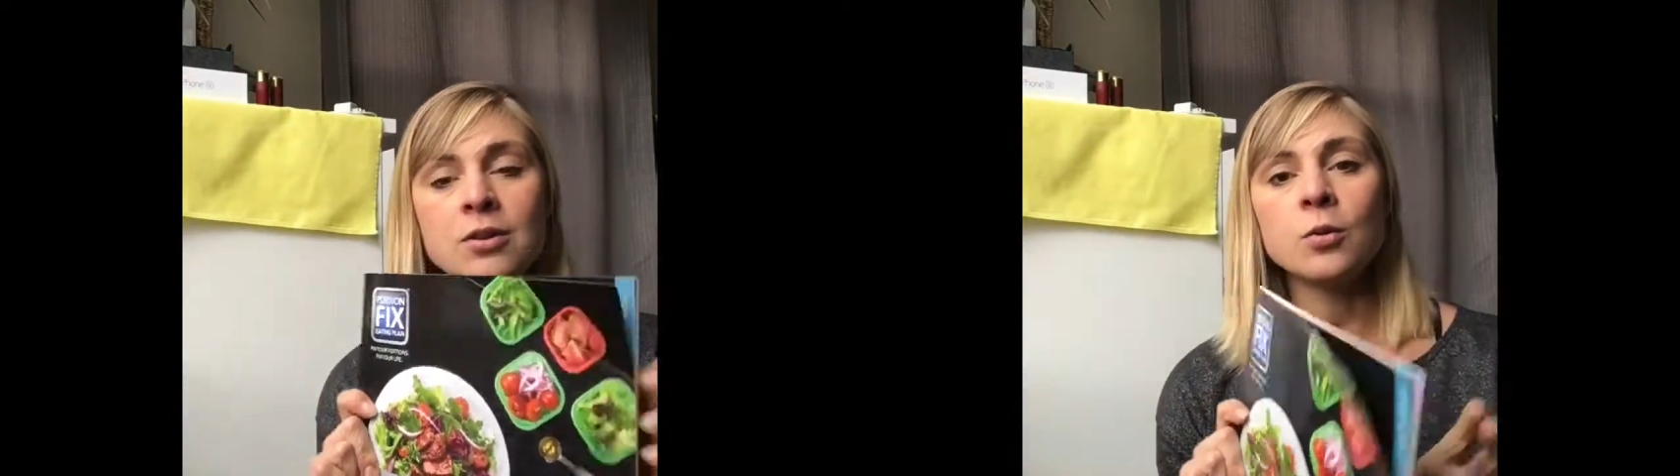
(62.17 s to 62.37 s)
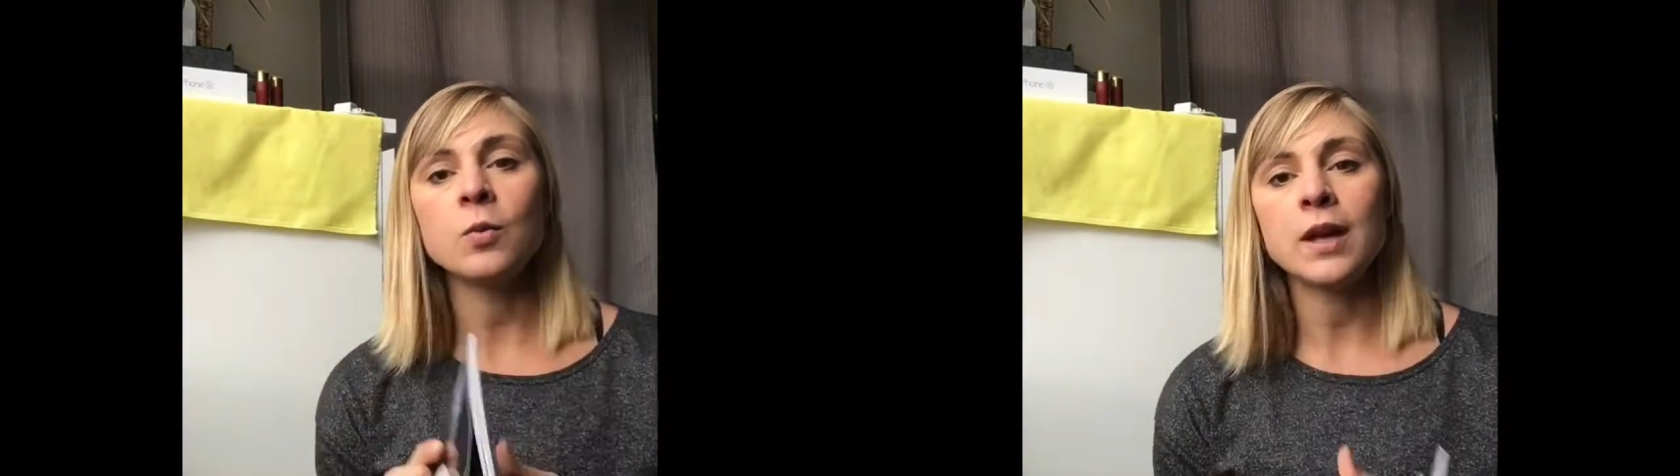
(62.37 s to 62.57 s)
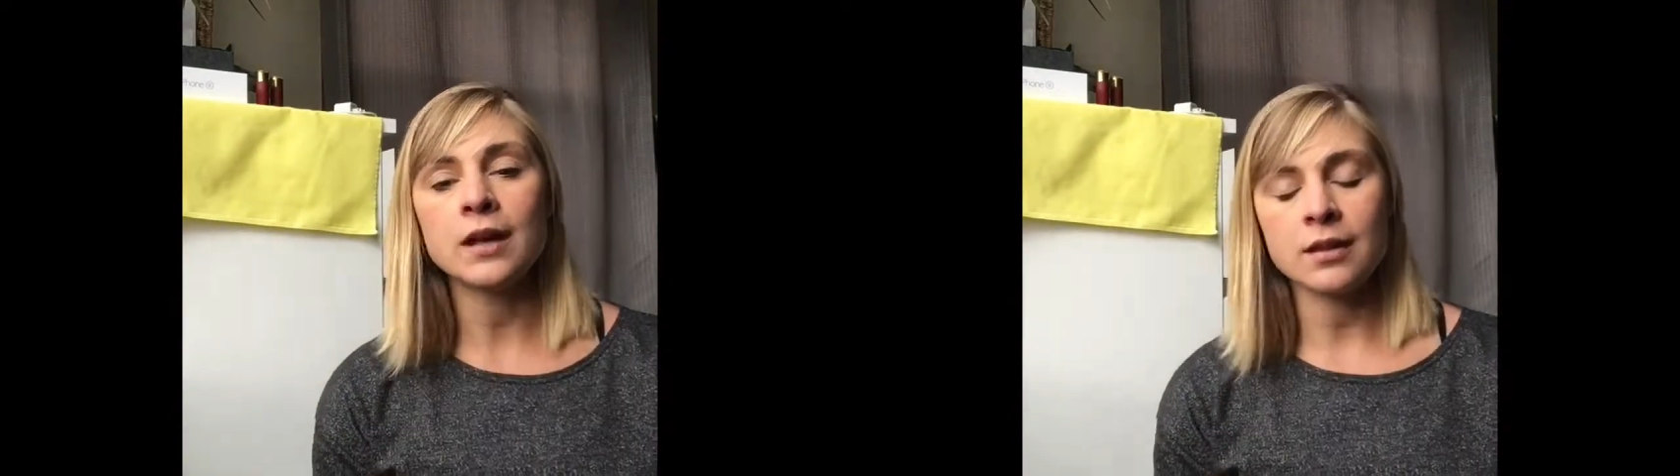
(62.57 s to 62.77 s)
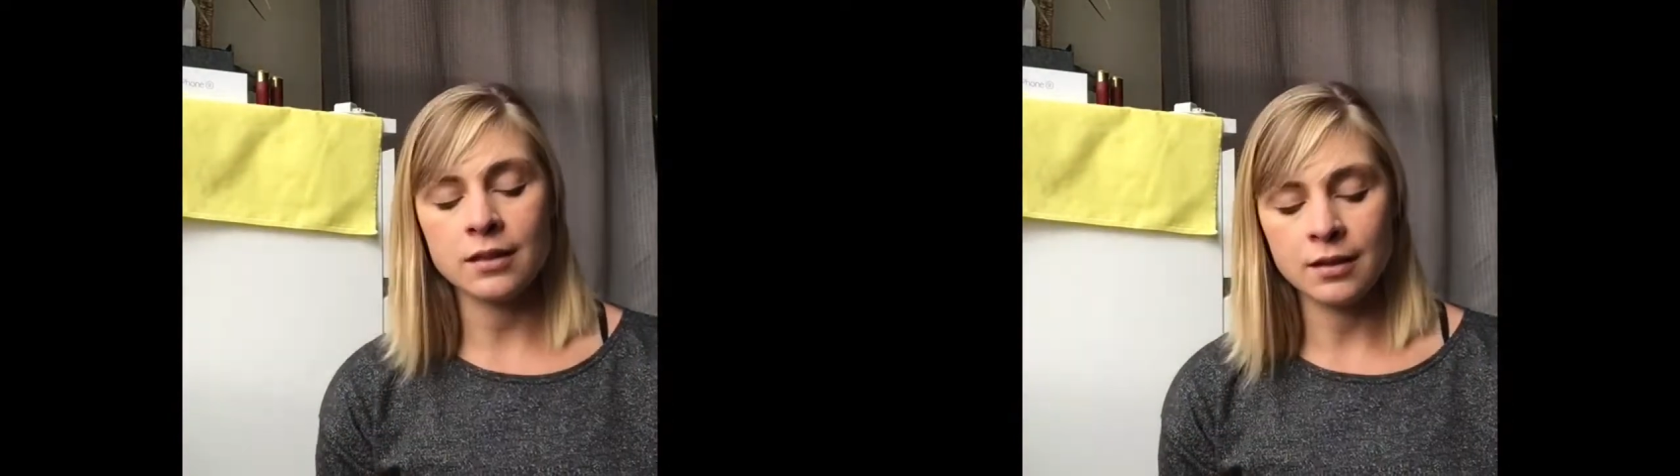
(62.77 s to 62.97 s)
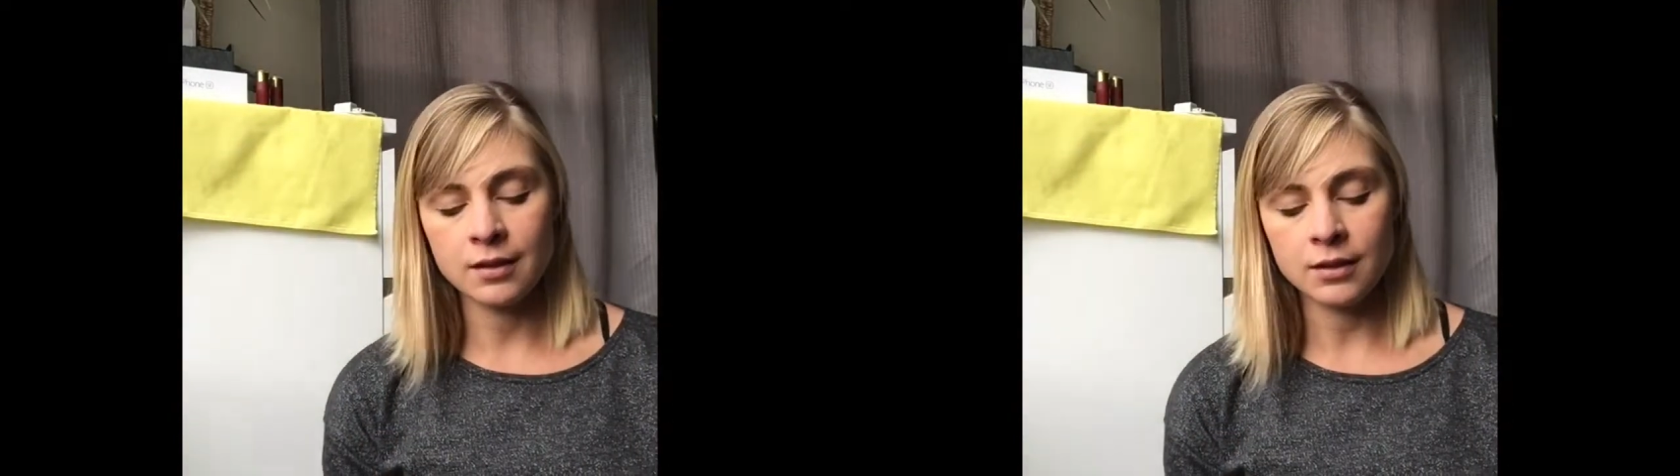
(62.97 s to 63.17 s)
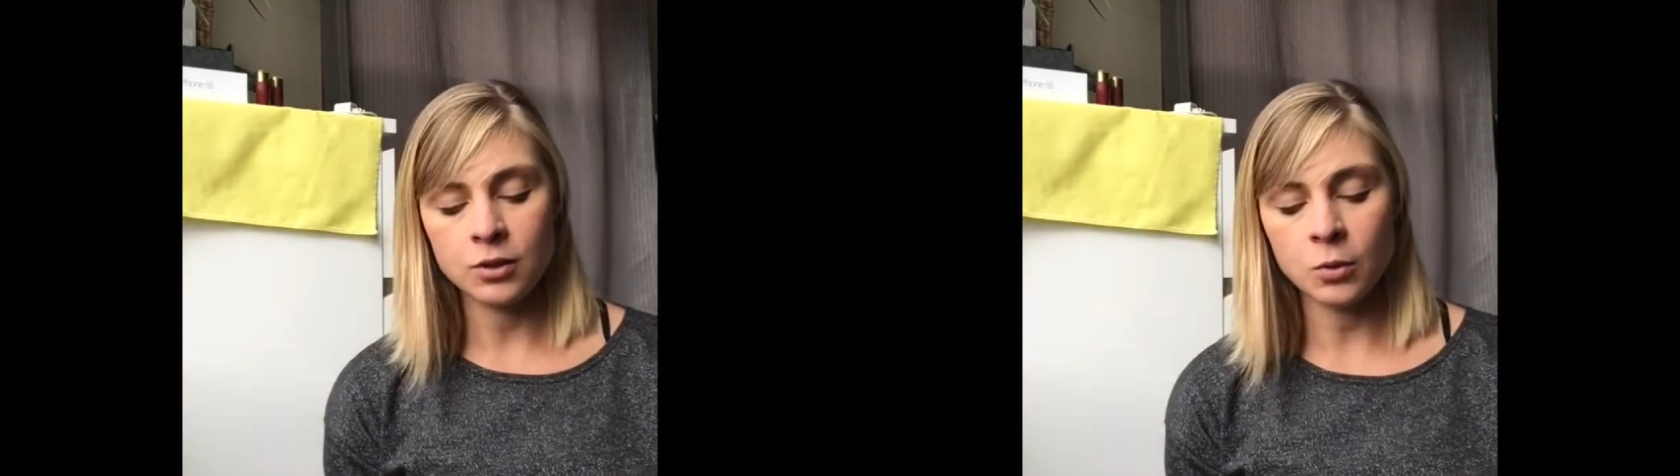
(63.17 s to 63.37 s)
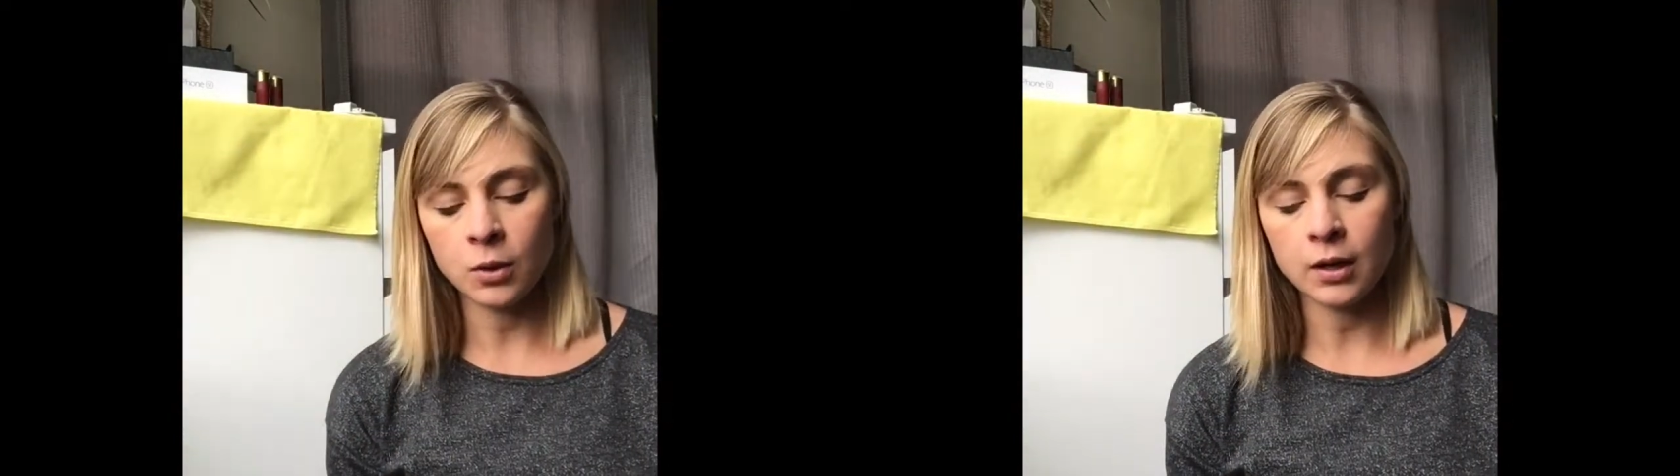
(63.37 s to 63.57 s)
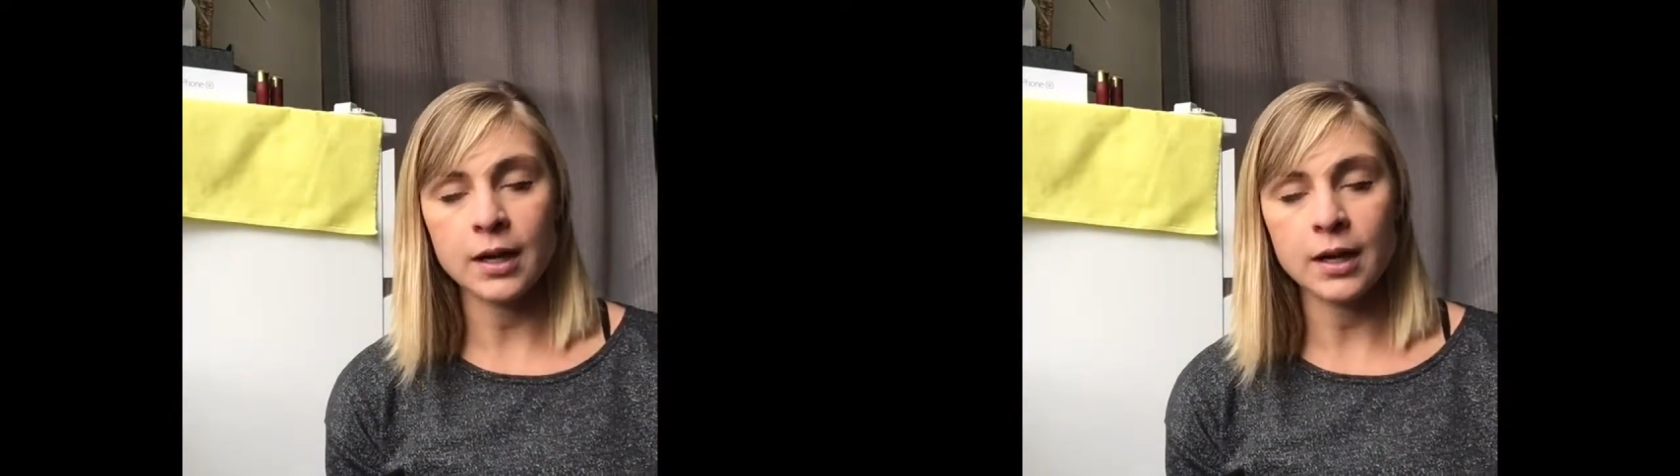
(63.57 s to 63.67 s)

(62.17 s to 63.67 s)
with your